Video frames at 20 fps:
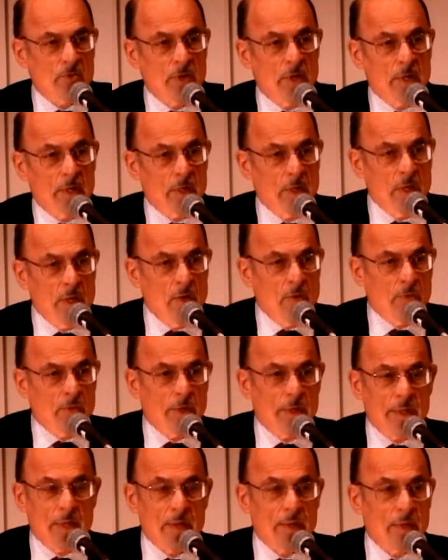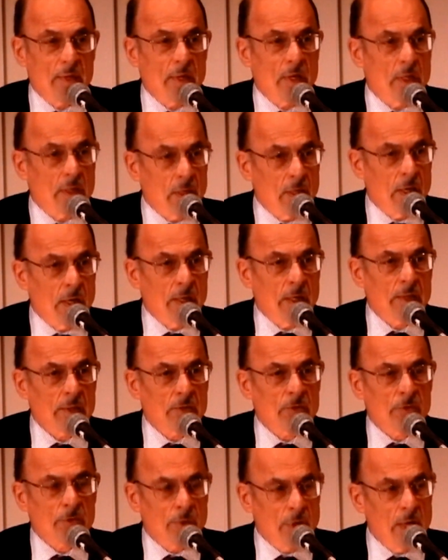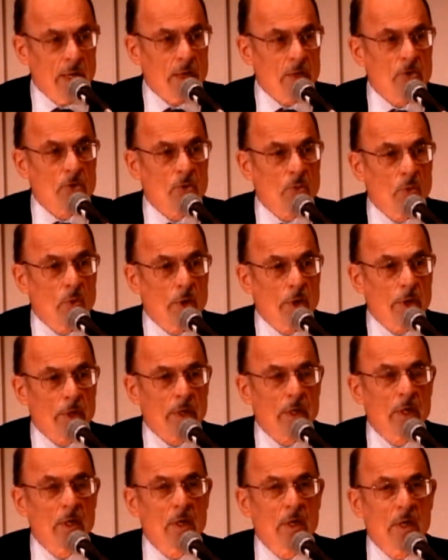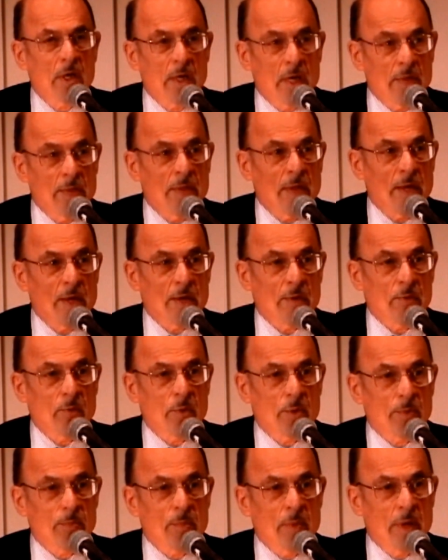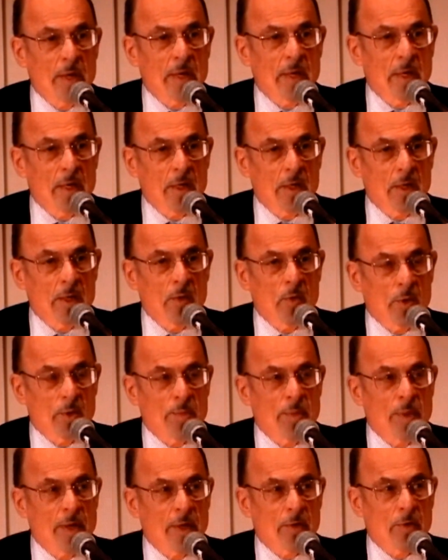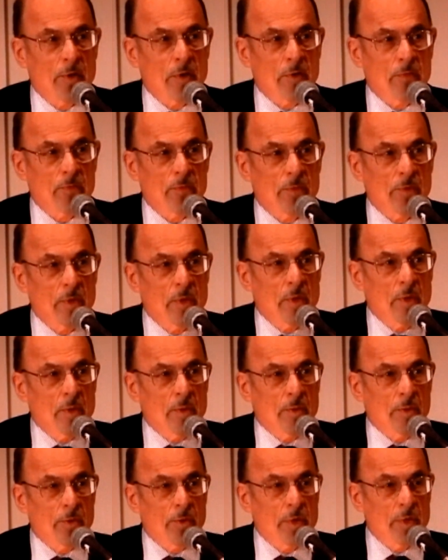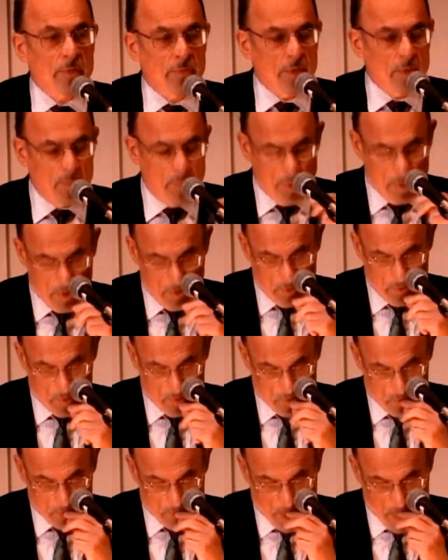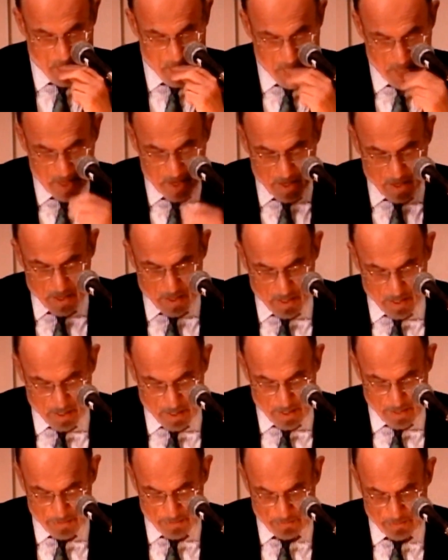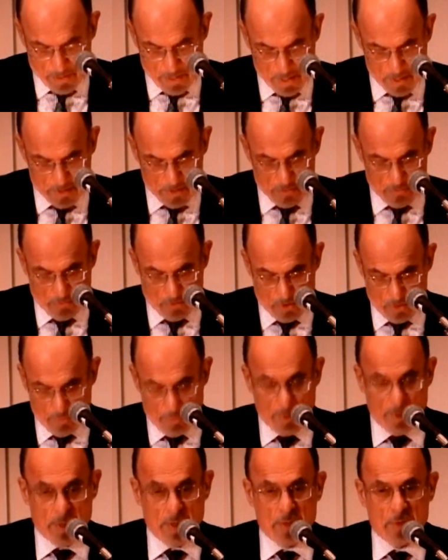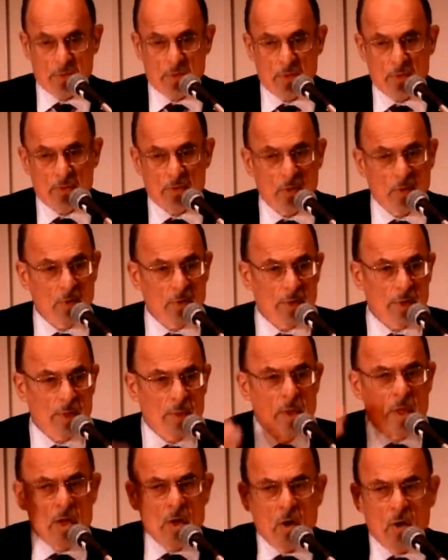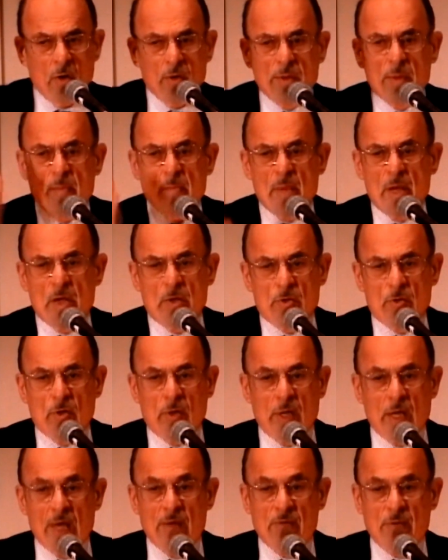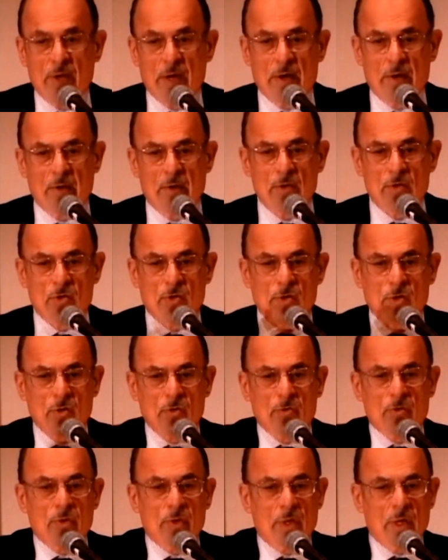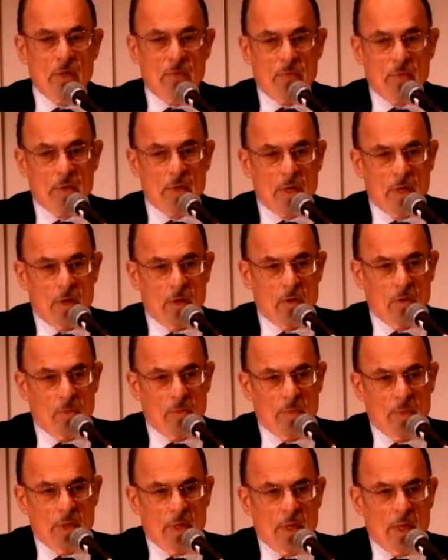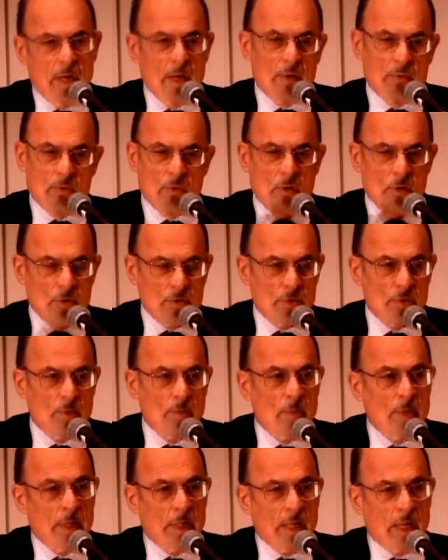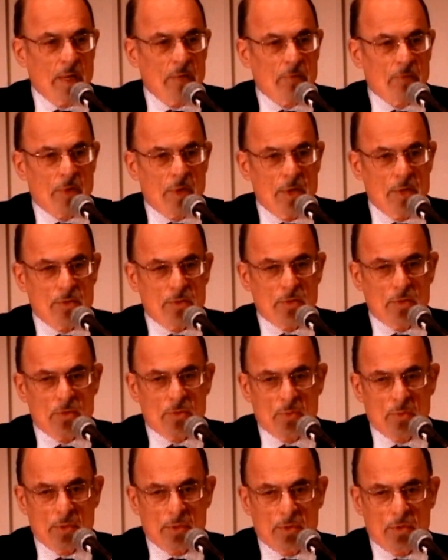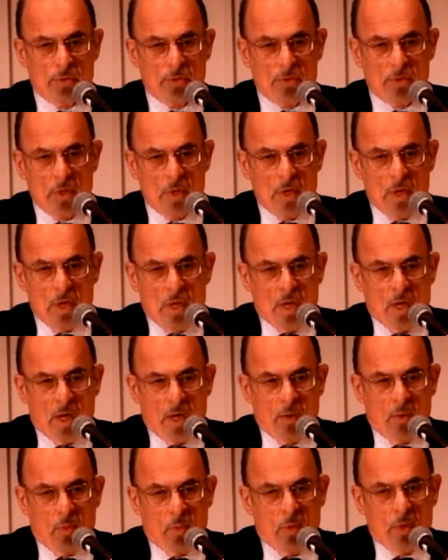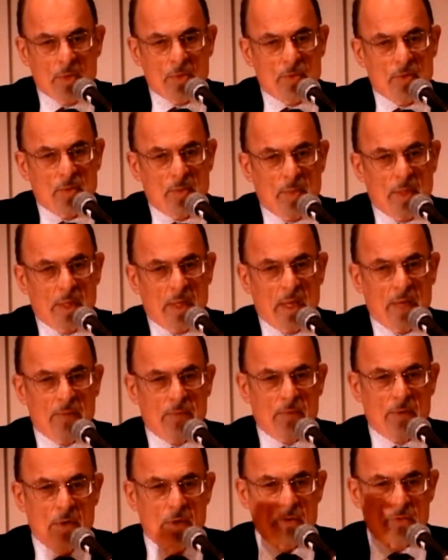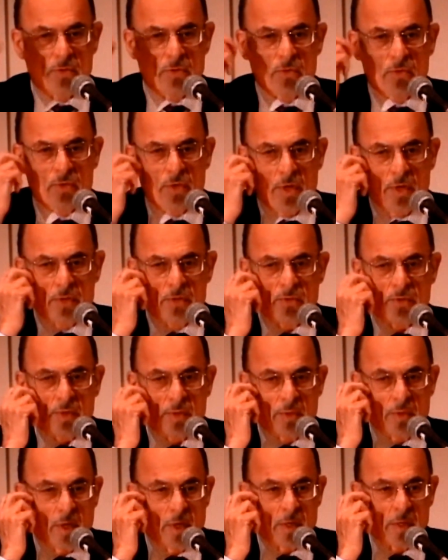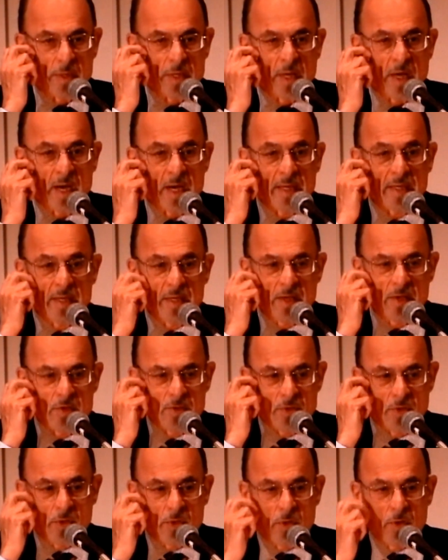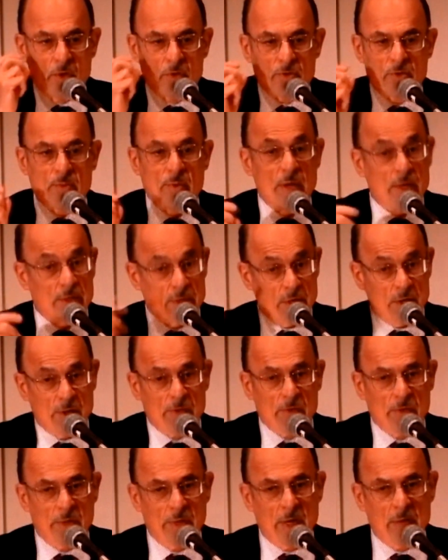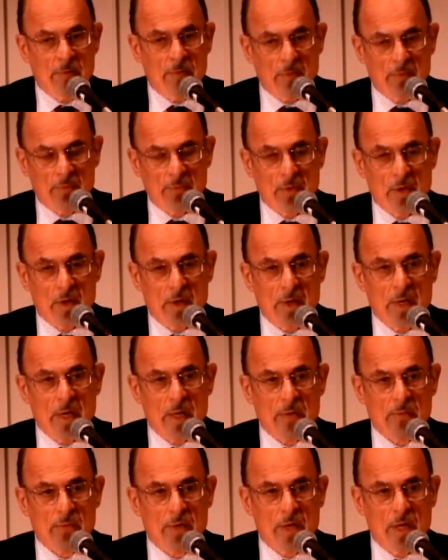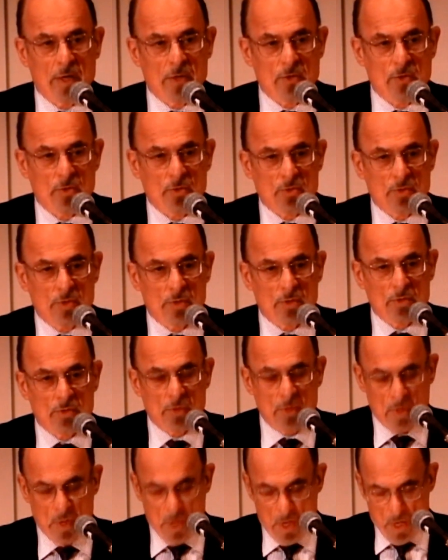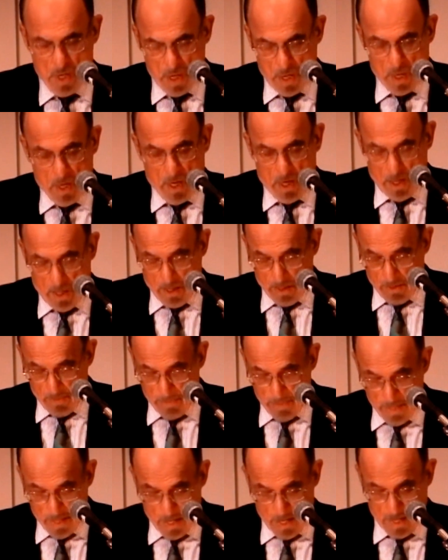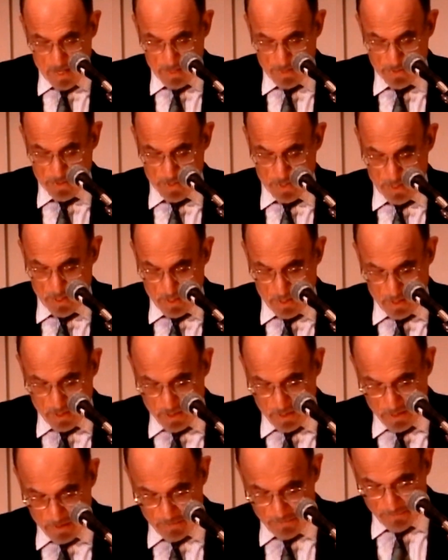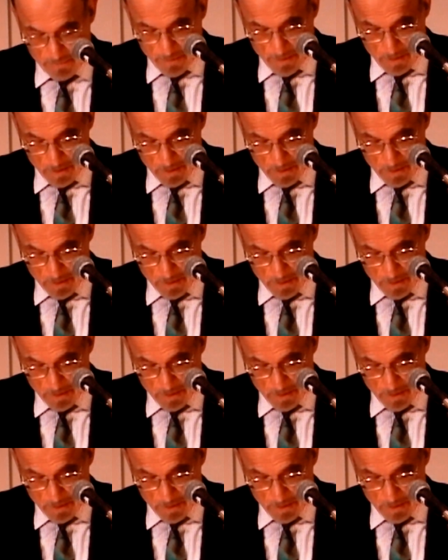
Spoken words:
for death, and I try to work in that with my grieving patients. Other kinds of experiences, all the major life errors, children leaving home, and of course the midlife crisis, which is once the midlife crisis hits, and the ideas and thoughts about death are never far out of consciousness. The idea of